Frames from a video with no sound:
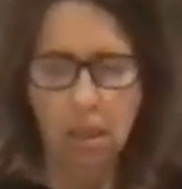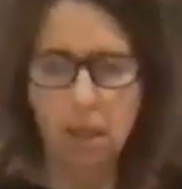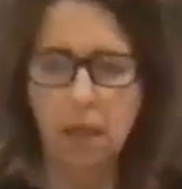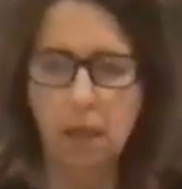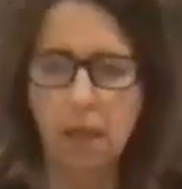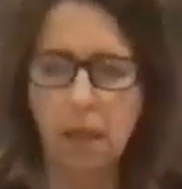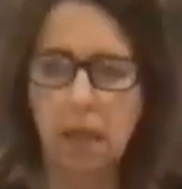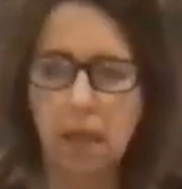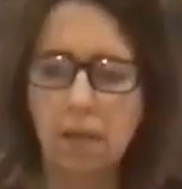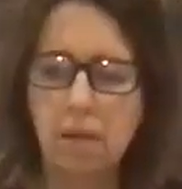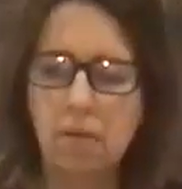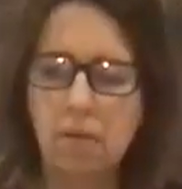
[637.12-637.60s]

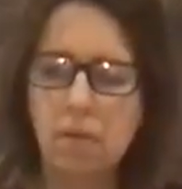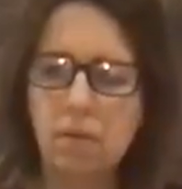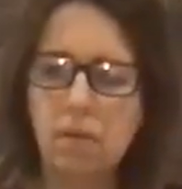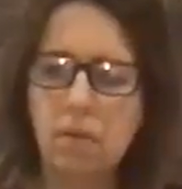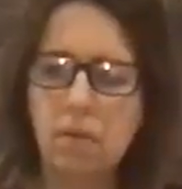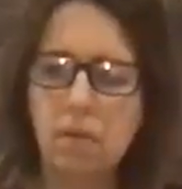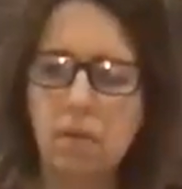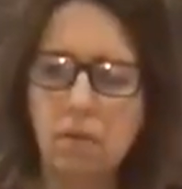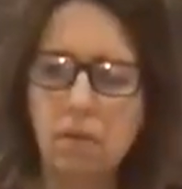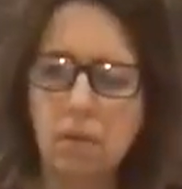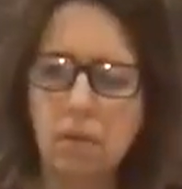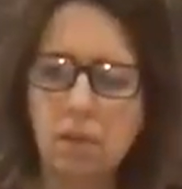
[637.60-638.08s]

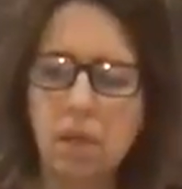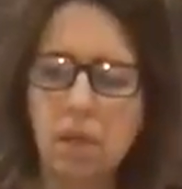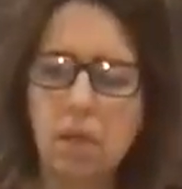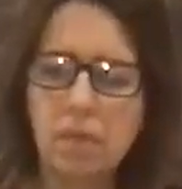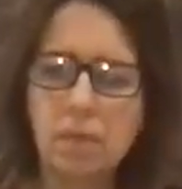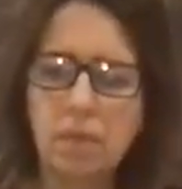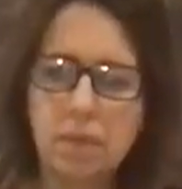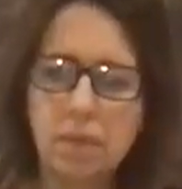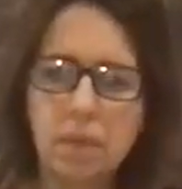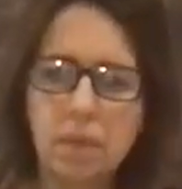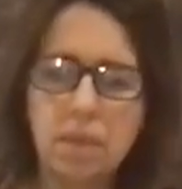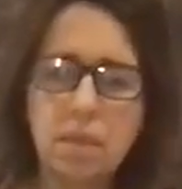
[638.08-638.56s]
you know,
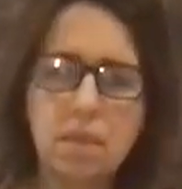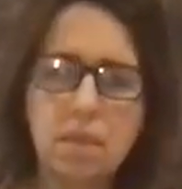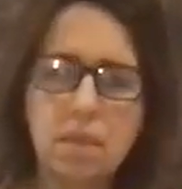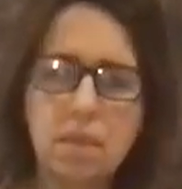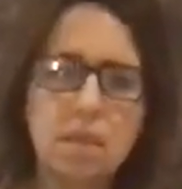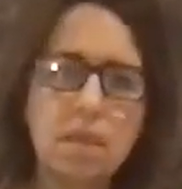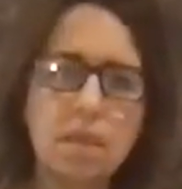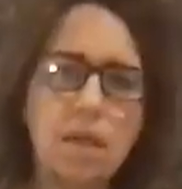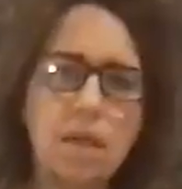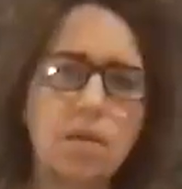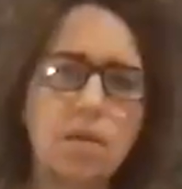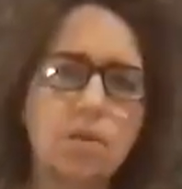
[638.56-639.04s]
comes into
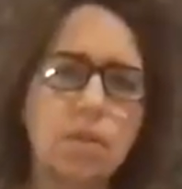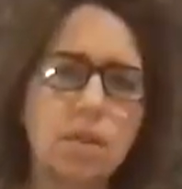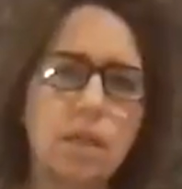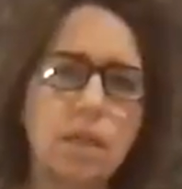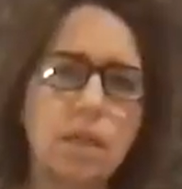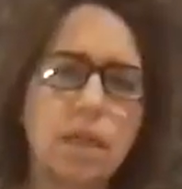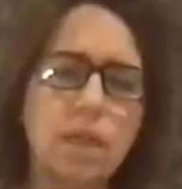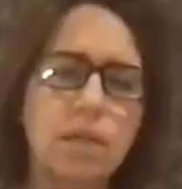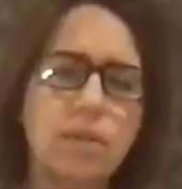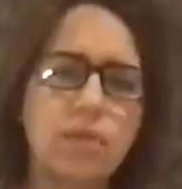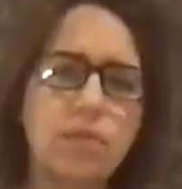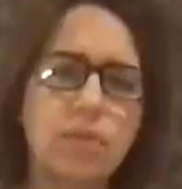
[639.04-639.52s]
stark
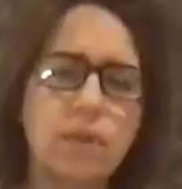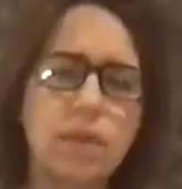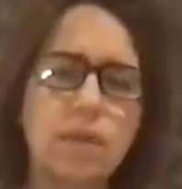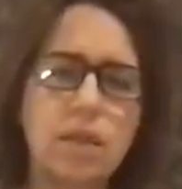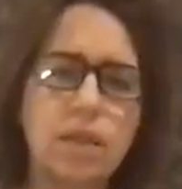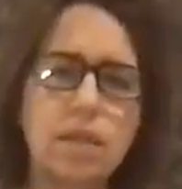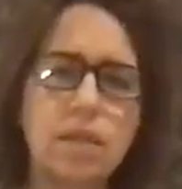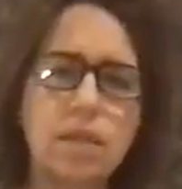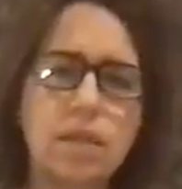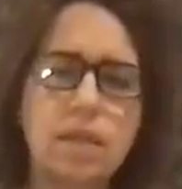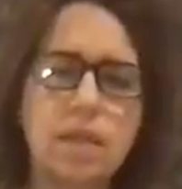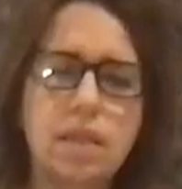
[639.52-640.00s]
relief
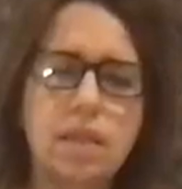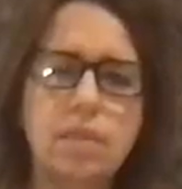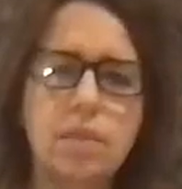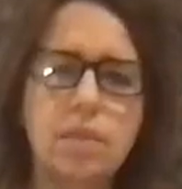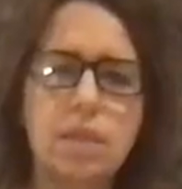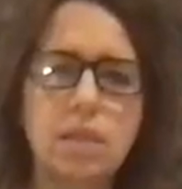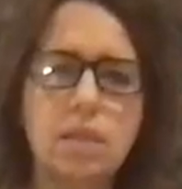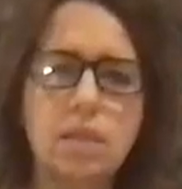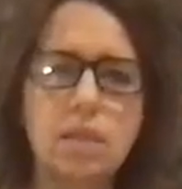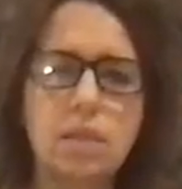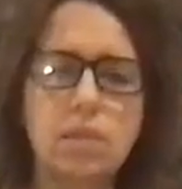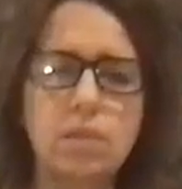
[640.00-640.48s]
when I see
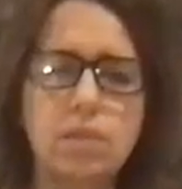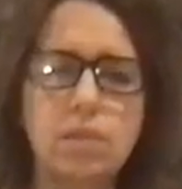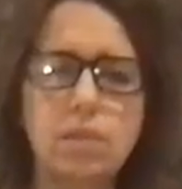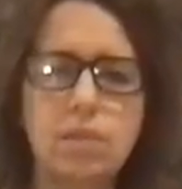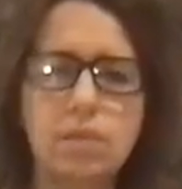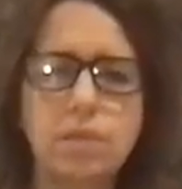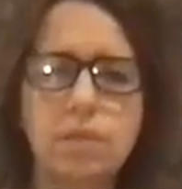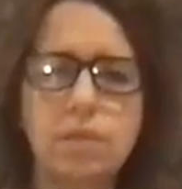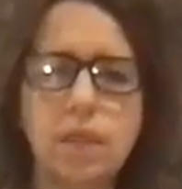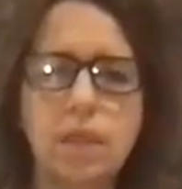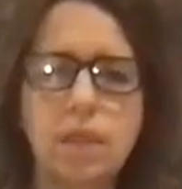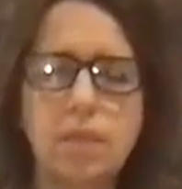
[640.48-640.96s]

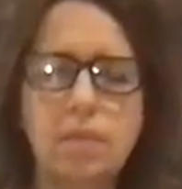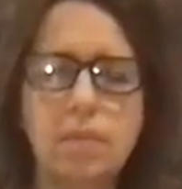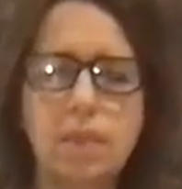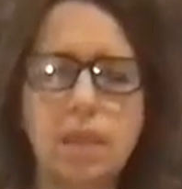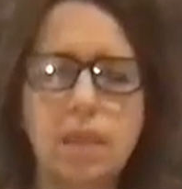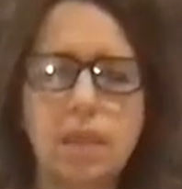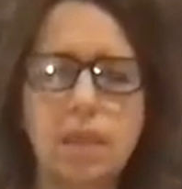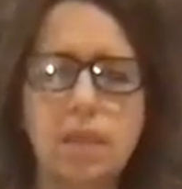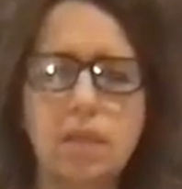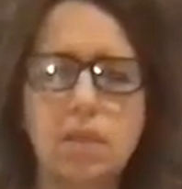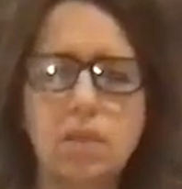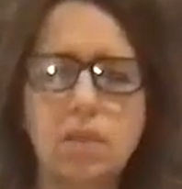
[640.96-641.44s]
myself in a
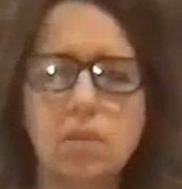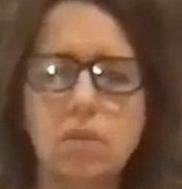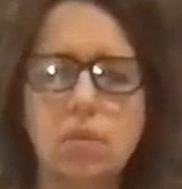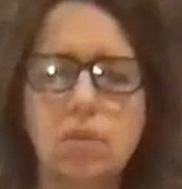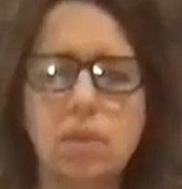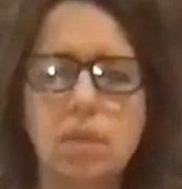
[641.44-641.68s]
mask,